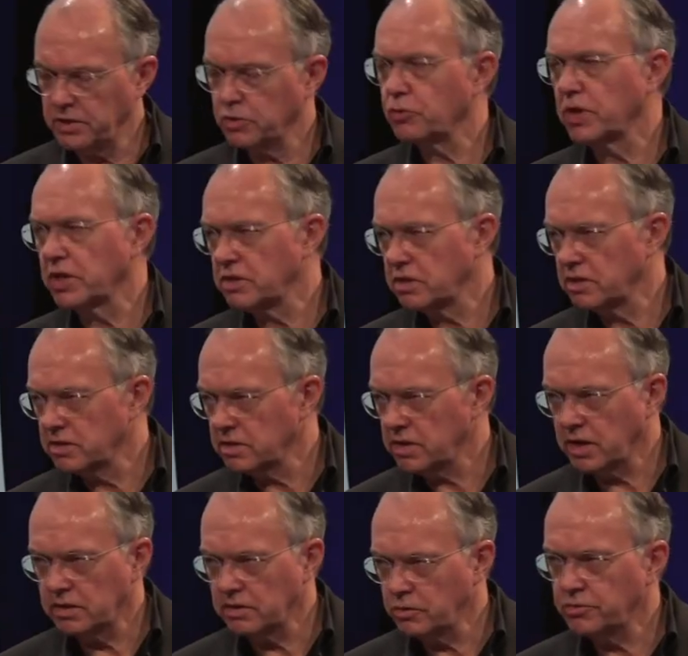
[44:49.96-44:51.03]
Final question,
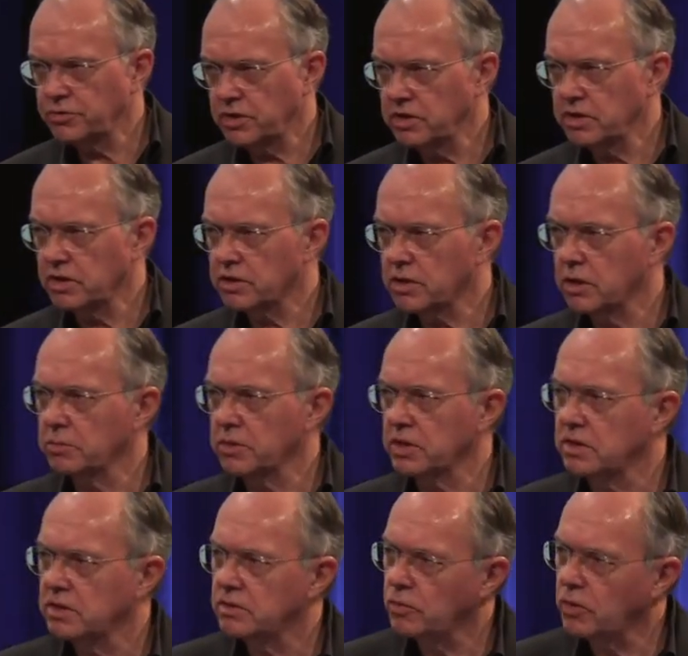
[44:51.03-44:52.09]
and you've seen this coming.
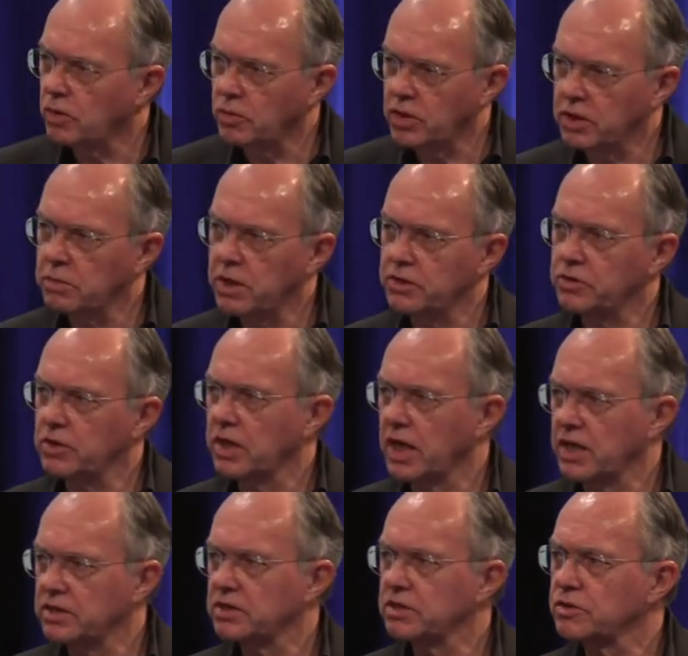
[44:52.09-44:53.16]
W what about a
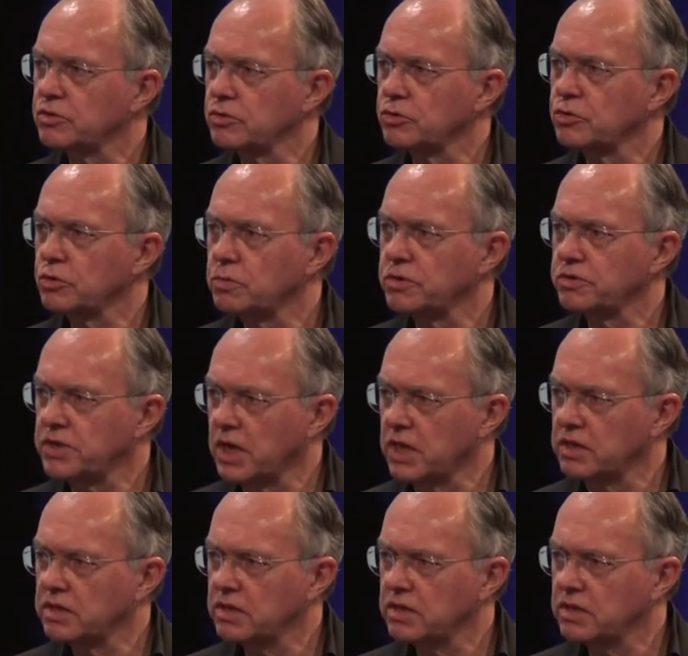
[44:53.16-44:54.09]
license to supervise?